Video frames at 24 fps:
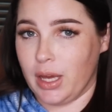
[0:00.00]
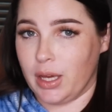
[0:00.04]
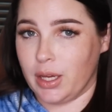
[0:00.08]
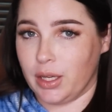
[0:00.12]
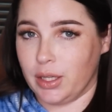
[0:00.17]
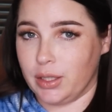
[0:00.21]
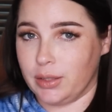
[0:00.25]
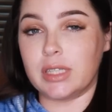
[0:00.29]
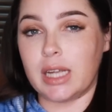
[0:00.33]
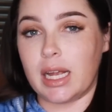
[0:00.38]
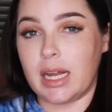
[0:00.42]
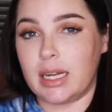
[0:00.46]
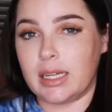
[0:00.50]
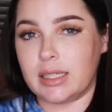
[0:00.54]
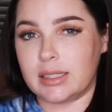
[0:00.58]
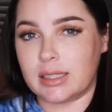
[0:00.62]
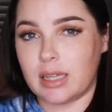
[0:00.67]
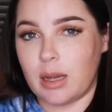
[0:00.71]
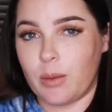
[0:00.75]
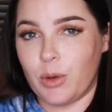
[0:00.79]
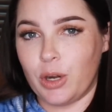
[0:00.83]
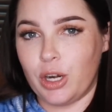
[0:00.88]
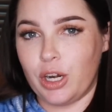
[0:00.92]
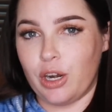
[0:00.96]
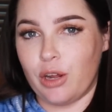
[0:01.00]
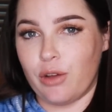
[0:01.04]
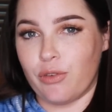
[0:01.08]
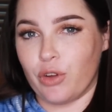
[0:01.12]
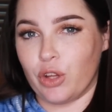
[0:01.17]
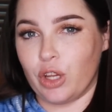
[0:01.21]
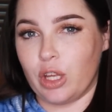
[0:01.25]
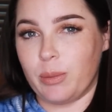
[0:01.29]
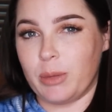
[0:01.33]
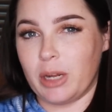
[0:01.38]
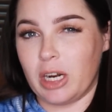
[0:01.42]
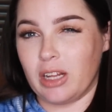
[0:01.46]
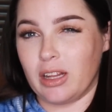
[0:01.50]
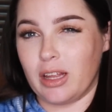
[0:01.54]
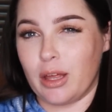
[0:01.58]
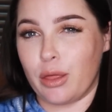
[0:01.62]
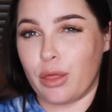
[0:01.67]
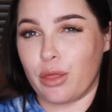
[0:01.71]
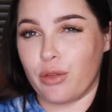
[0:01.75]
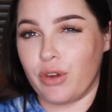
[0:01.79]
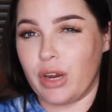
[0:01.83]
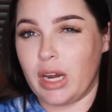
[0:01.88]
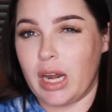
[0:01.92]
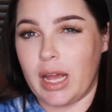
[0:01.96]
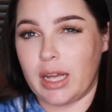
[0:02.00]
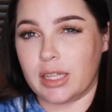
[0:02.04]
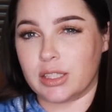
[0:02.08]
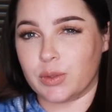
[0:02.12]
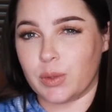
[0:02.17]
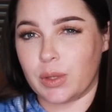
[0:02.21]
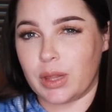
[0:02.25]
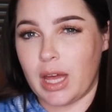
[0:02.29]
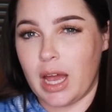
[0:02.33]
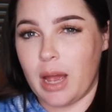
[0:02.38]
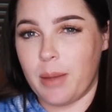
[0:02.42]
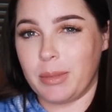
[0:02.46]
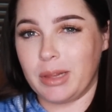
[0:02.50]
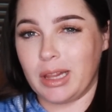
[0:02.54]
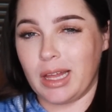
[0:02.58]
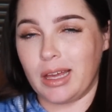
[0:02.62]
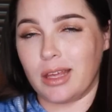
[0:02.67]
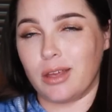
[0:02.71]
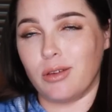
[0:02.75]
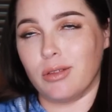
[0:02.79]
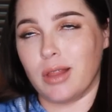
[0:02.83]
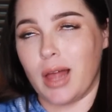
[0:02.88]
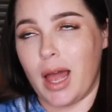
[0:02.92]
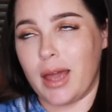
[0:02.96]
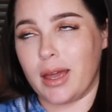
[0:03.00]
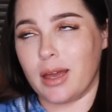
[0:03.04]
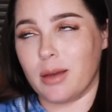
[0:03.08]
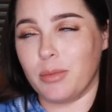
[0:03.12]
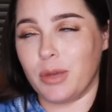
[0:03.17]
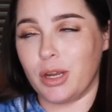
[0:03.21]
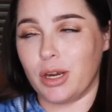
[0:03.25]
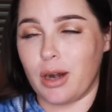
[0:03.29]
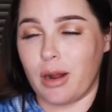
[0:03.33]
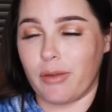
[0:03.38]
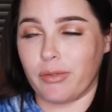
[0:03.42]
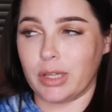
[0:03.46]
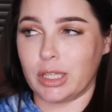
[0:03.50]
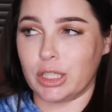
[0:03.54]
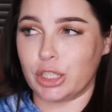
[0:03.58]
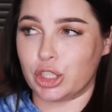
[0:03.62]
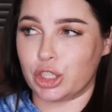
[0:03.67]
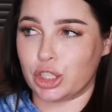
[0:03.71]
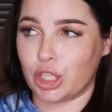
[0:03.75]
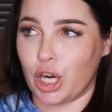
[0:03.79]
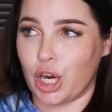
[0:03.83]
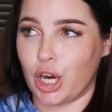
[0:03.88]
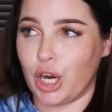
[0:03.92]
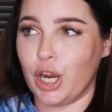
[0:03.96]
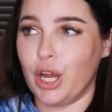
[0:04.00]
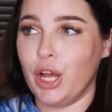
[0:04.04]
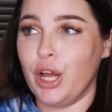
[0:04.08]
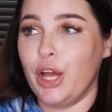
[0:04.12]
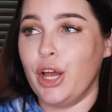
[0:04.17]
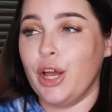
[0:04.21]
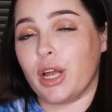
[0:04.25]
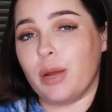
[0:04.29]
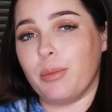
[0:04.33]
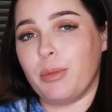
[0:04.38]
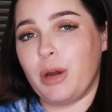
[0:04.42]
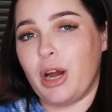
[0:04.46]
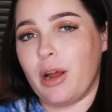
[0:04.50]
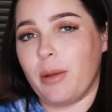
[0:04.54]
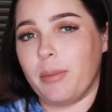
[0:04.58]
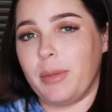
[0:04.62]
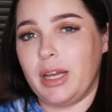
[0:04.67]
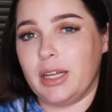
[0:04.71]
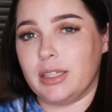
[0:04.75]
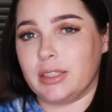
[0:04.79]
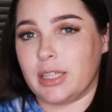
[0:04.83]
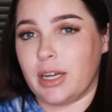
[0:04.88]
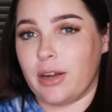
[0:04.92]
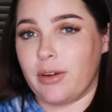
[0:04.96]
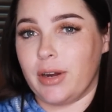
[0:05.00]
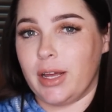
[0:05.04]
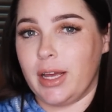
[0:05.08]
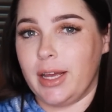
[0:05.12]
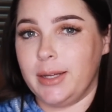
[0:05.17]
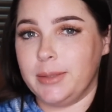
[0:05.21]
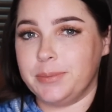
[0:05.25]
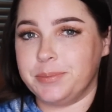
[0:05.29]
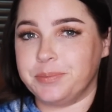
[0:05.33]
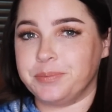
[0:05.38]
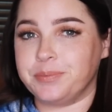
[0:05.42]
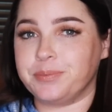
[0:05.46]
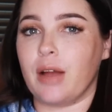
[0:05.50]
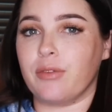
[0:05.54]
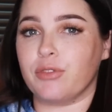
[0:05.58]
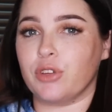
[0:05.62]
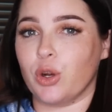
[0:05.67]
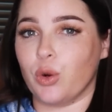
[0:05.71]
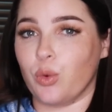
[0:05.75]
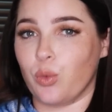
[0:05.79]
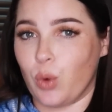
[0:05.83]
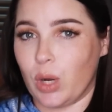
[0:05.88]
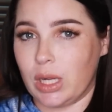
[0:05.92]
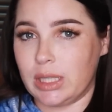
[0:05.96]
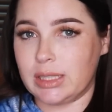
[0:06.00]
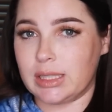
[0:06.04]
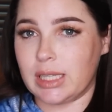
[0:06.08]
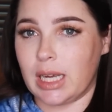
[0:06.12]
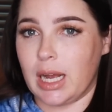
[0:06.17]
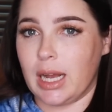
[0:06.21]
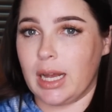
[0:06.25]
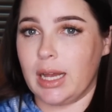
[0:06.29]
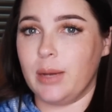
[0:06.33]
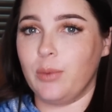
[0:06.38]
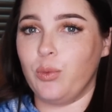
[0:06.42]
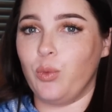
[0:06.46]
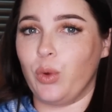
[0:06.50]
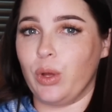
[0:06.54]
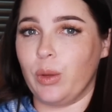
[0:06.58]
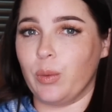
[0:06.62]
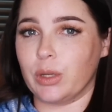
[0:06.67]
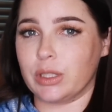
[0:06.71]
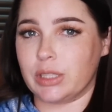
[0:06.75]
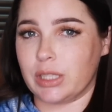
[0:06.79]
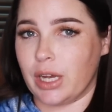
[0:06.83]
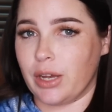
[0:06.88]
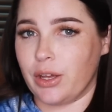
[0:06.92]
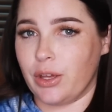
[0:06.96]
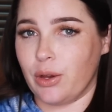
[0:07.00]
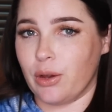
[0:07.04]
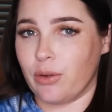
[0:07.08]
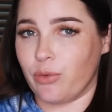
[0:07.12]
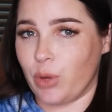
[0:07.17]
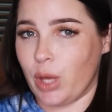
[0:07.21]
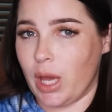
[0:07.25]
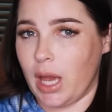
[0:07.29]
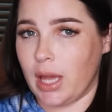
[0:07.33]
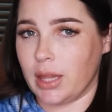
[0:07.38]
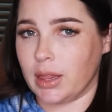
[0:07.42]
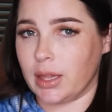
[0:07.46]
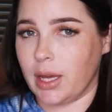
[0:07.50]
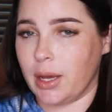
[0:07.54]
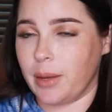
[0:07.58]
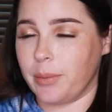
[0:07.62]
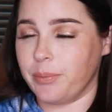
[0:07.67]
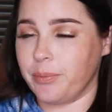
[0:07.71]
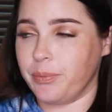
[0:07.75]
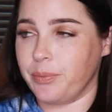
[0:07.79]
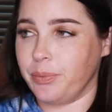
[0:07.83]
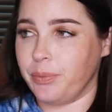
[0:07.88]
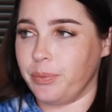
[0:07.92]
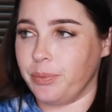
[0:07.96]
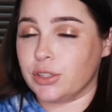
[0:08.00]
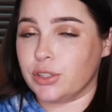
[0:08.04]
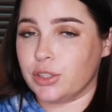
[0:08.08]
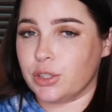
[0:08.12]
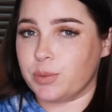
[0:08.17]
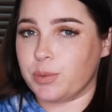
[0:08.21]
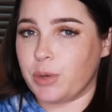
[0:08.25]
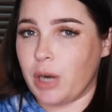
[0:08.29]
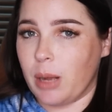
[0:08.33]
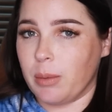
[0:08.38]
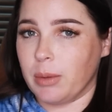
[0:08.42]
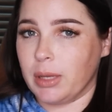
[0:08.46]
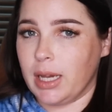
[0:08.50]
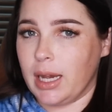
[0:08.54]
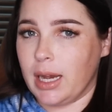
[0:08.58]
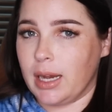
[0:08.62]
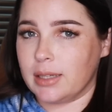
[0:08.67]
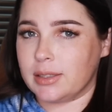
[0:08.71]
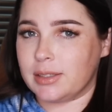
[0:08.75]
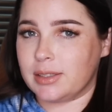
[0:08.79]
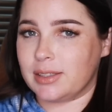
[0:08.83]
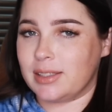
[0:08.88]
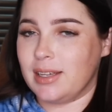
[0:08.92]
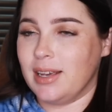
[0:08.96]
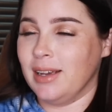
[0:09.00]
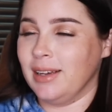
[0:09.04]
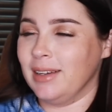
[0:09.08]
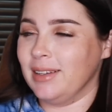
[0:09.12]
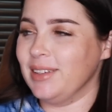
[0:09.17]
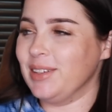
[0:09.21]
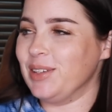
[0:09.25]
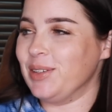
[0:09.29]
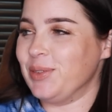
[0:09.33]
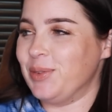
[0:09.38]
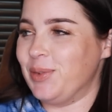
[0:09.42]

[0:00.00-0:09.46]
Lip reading: like, you're dating someone and you've only been on like 3 dates with them and like you like them but you're not really sure, bring them around me and Tony. After one time, we will tell you if we hate them. The answer is probably yes.